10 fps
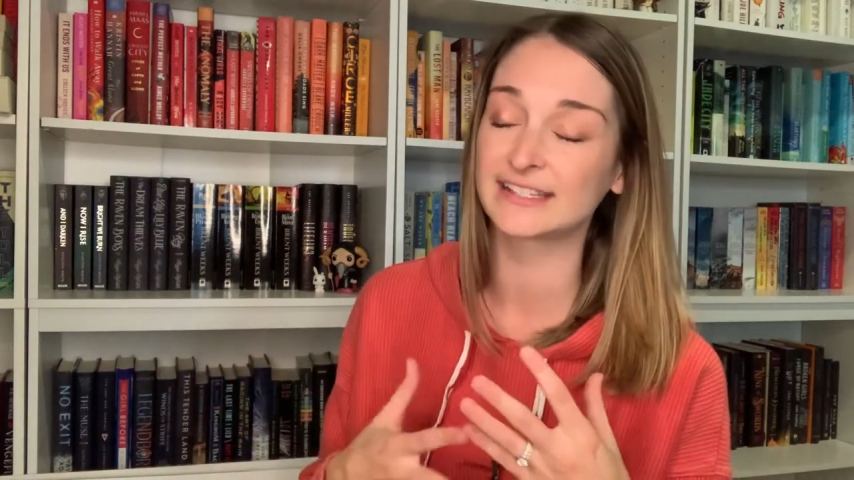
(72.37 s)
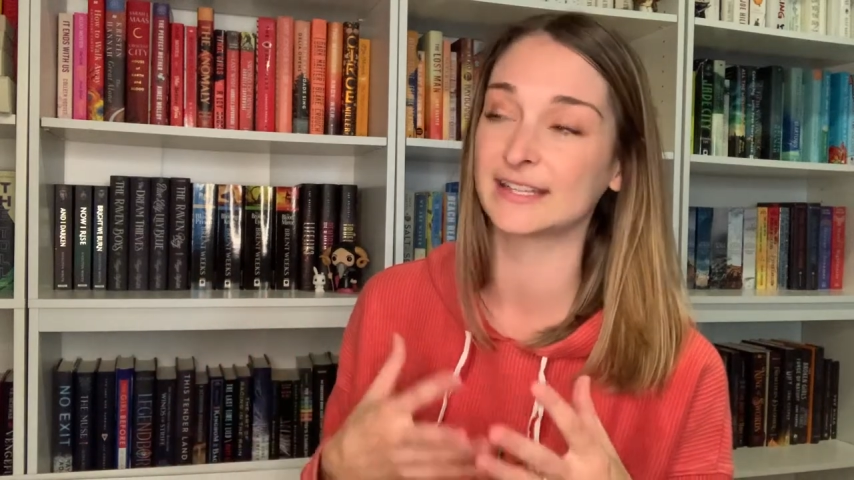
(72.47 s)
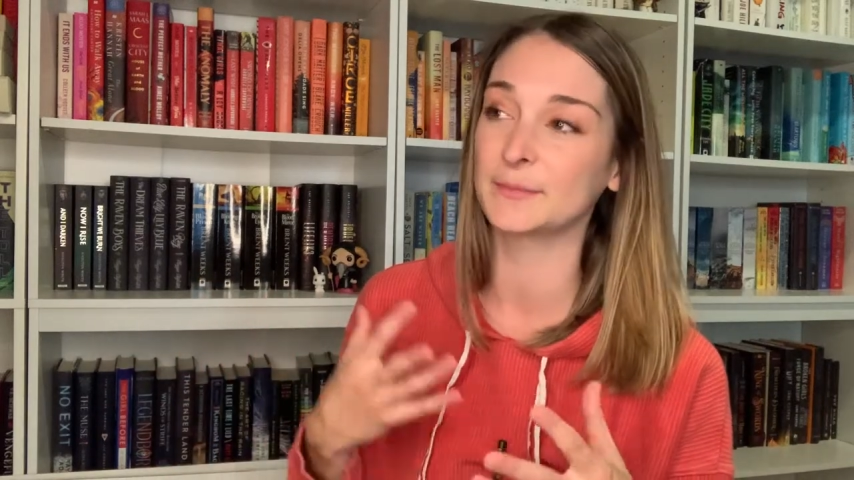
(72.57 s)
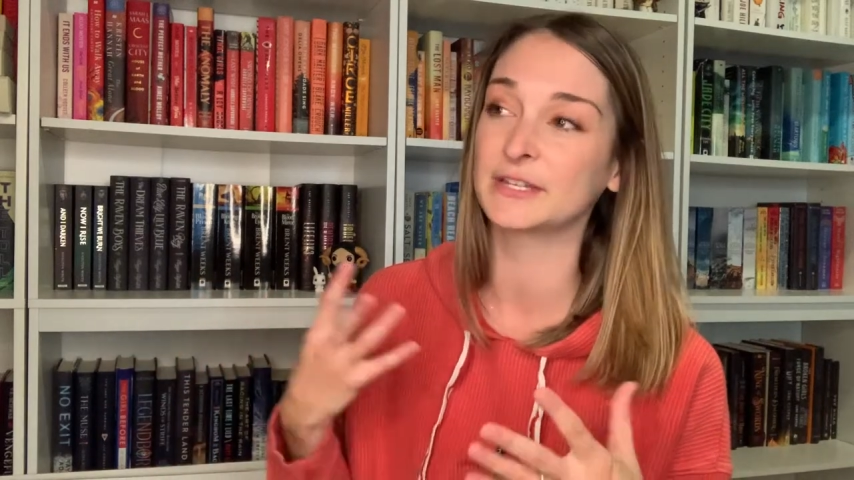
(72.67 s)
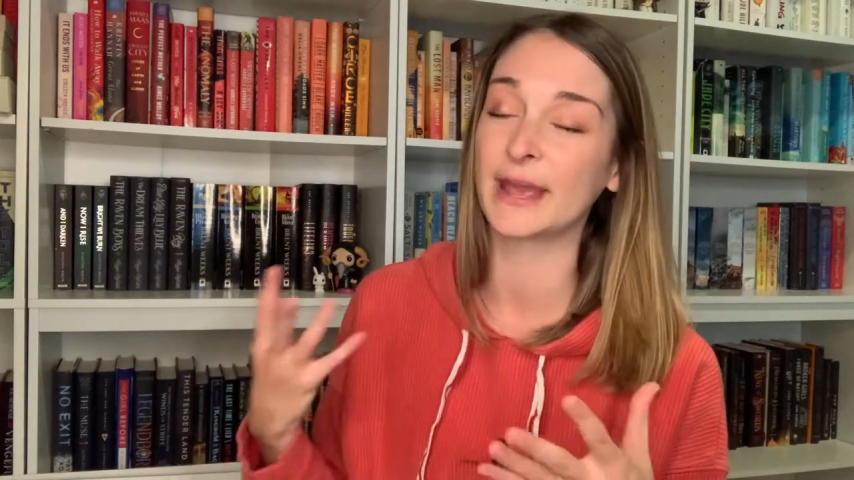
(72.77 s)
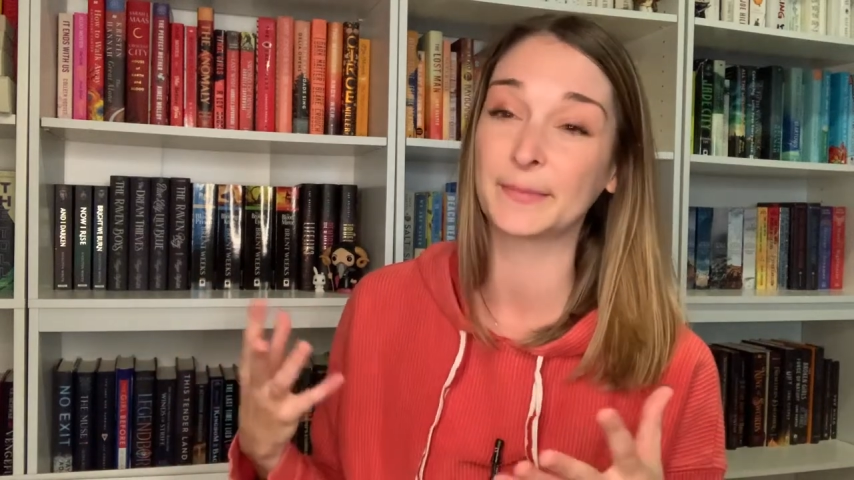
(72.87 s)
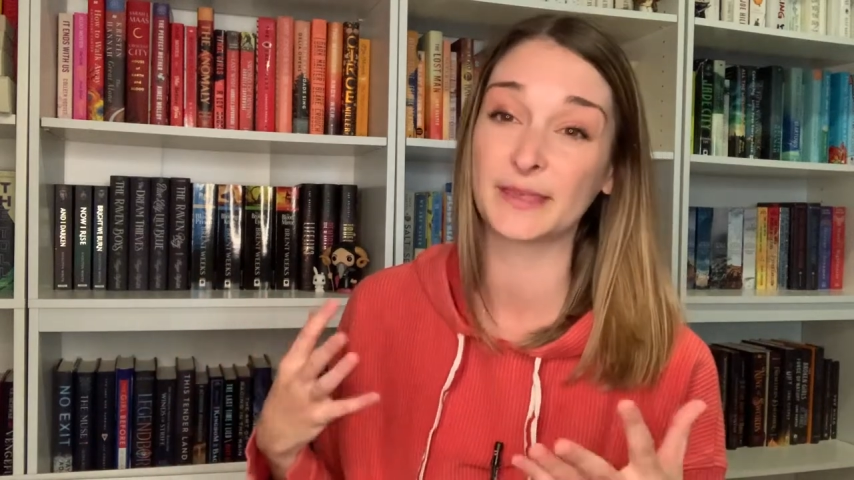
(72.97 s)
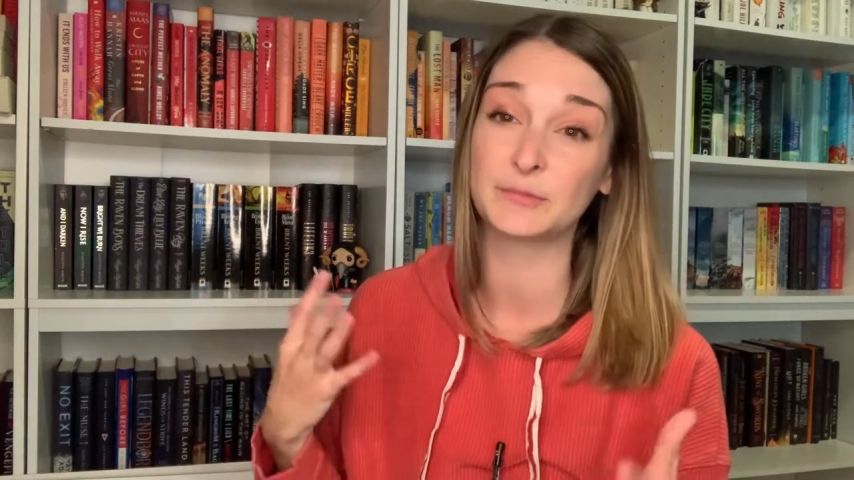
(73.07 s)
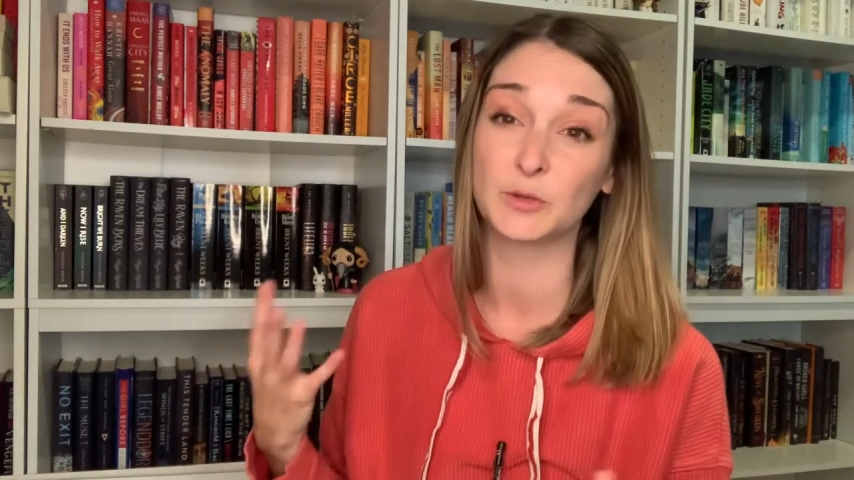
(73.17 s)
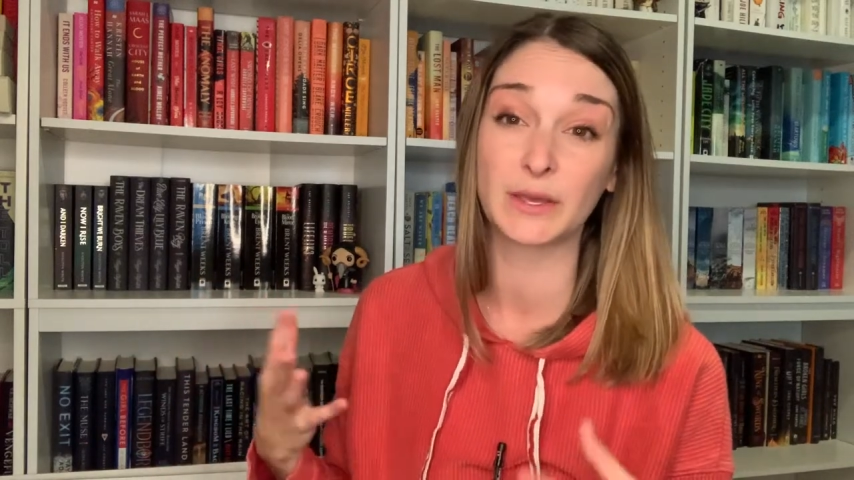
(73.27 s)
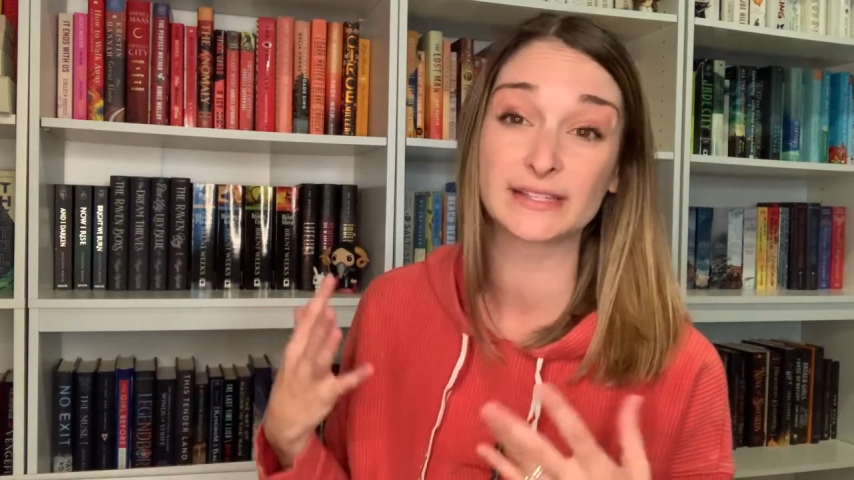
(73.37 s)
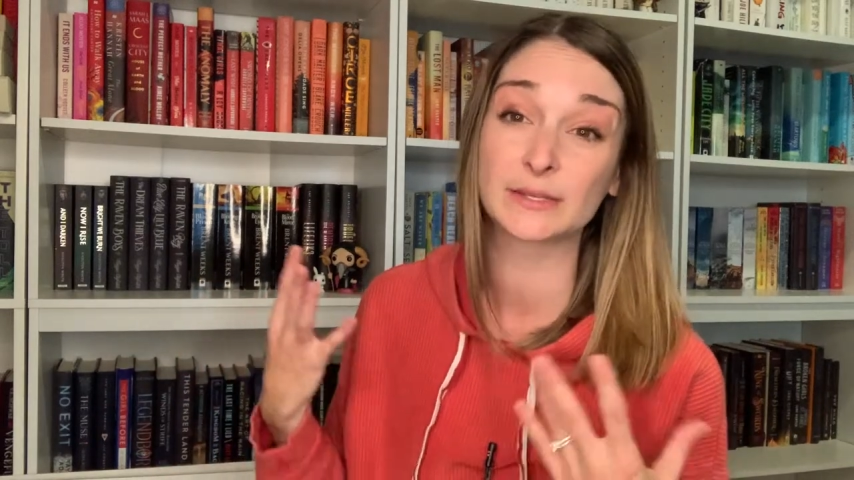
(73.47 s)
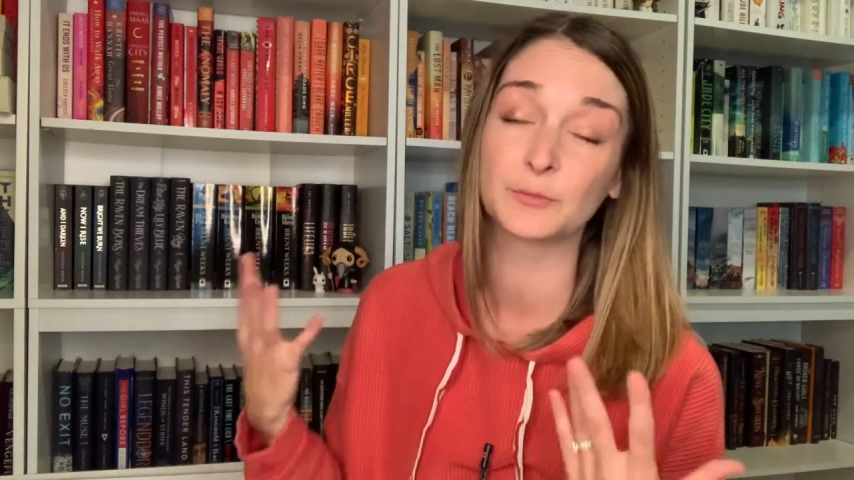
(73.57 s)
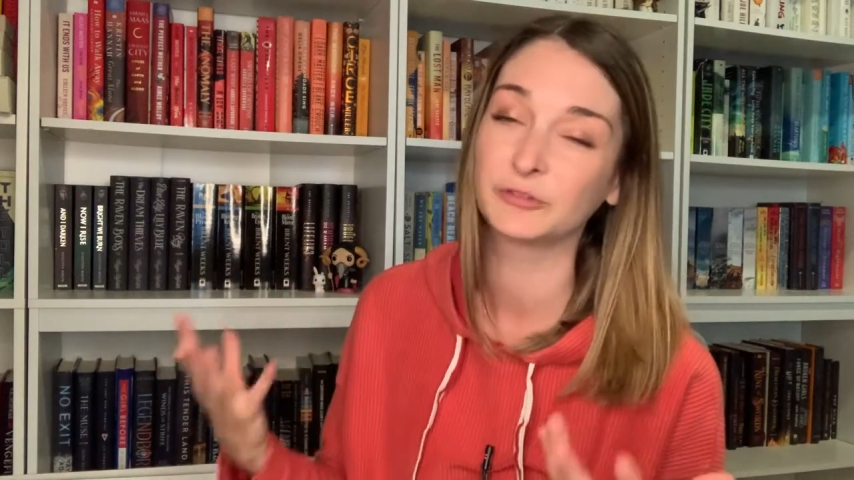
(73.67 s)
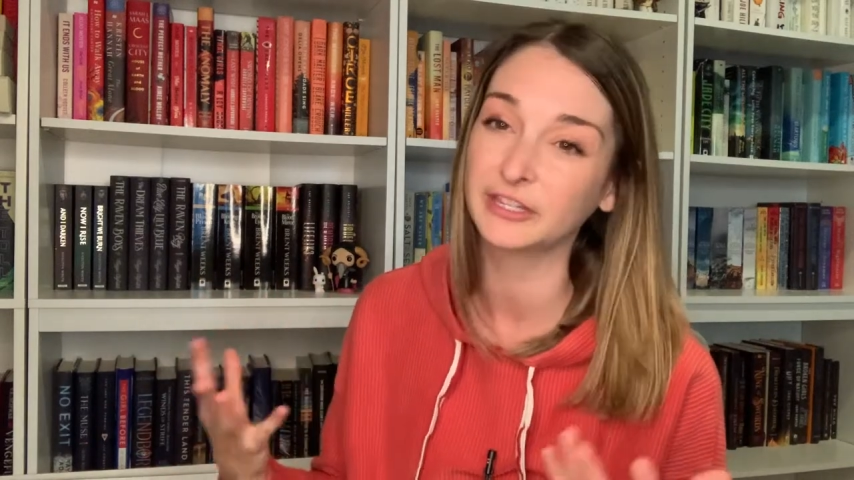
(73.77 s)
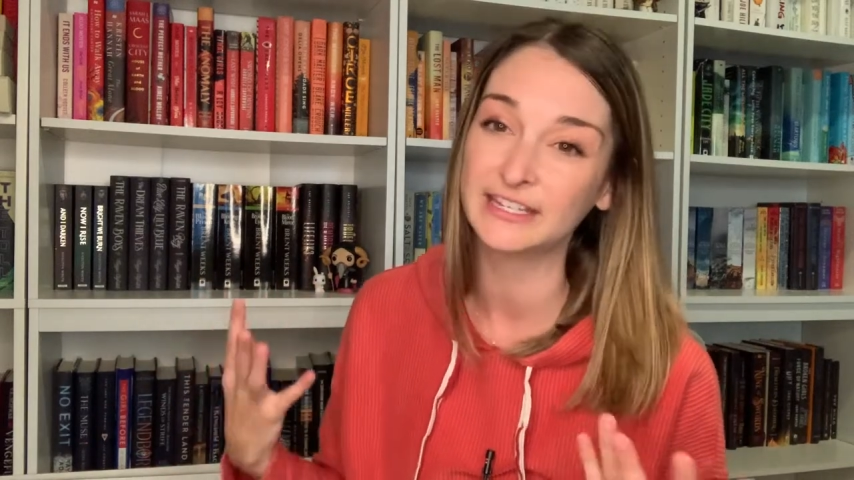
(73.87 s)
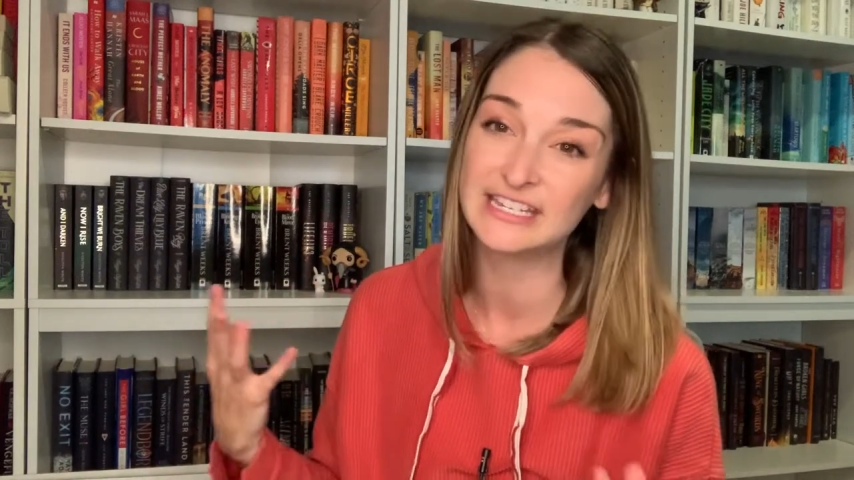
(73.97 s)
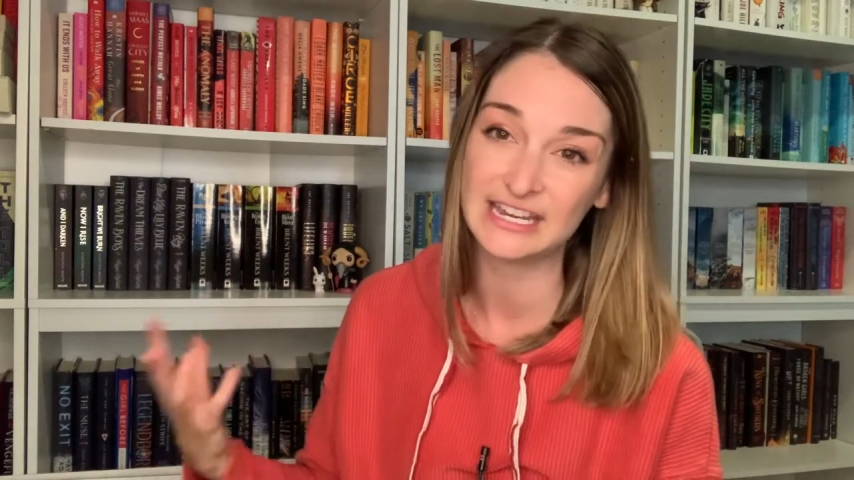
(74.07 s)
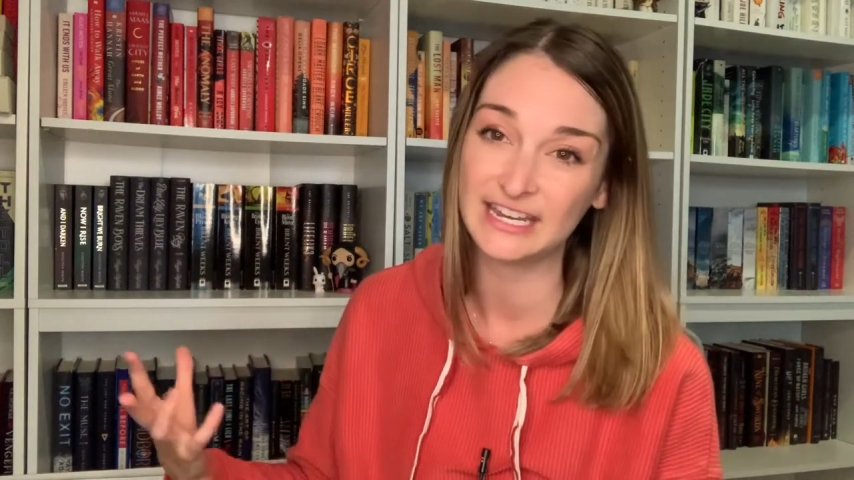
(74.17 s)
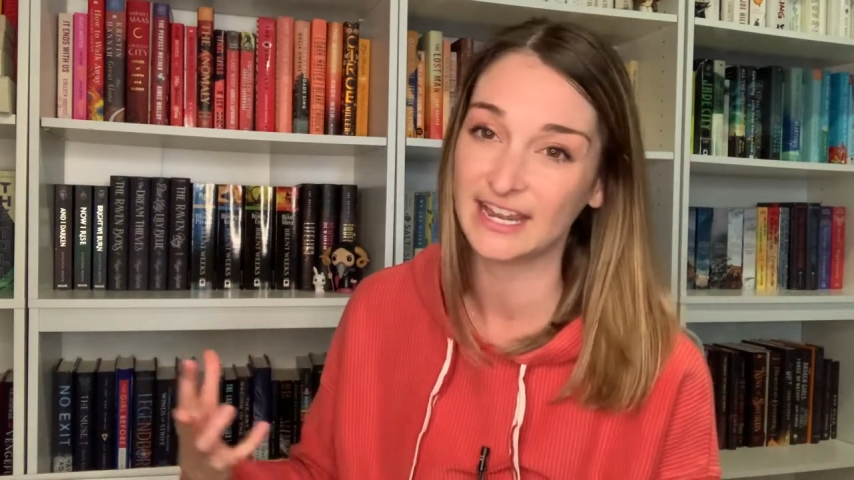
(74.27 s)
Sometimes I'm doing some really
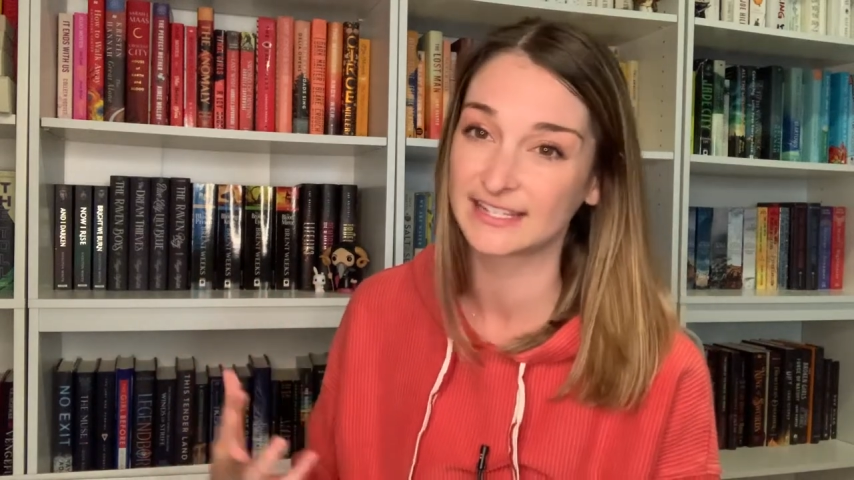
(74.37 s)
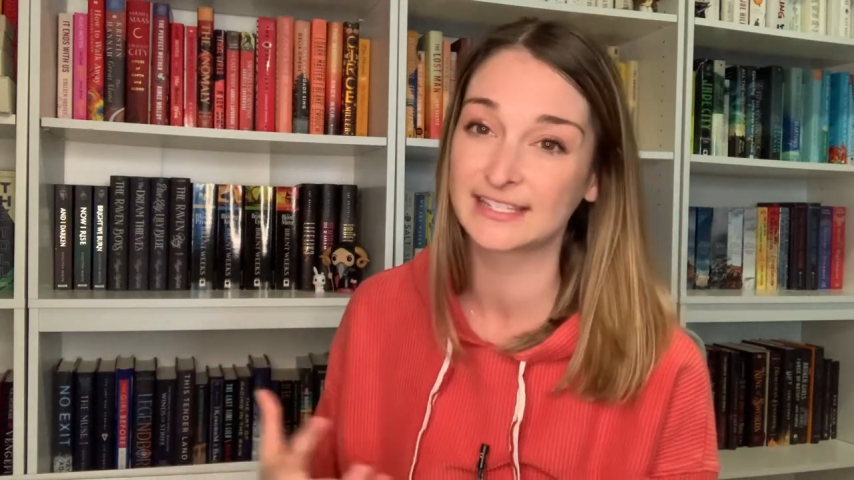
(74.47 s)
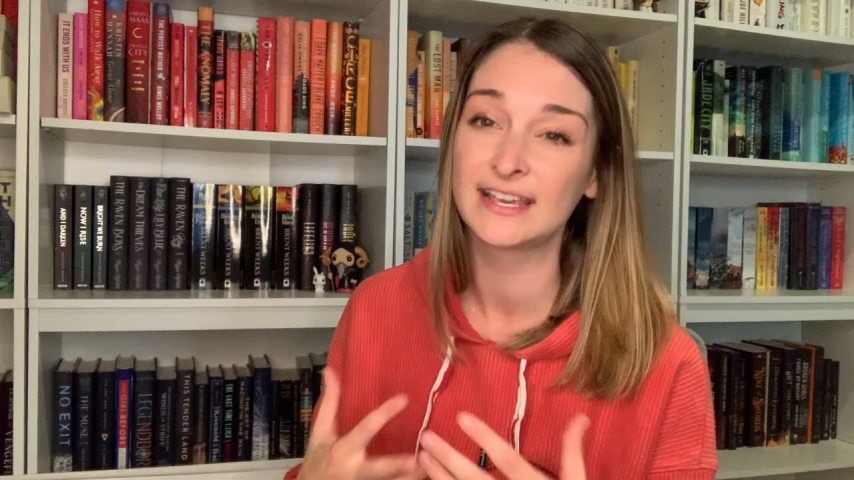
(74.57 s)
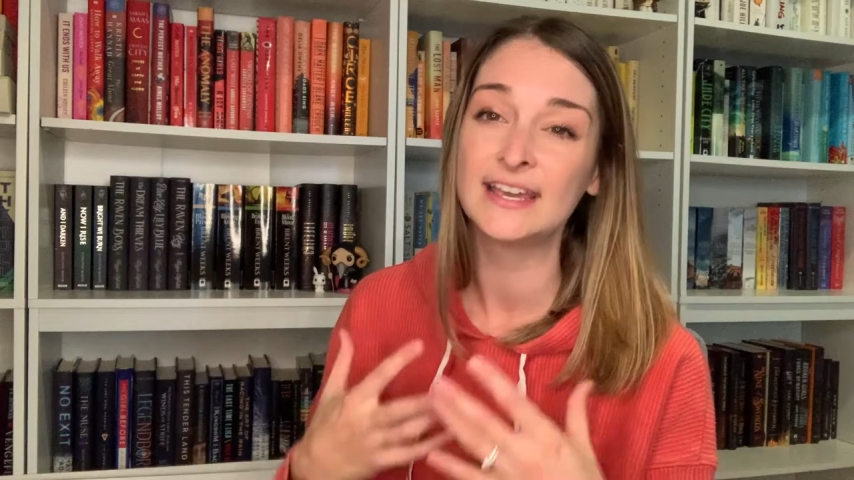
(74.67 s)
tedious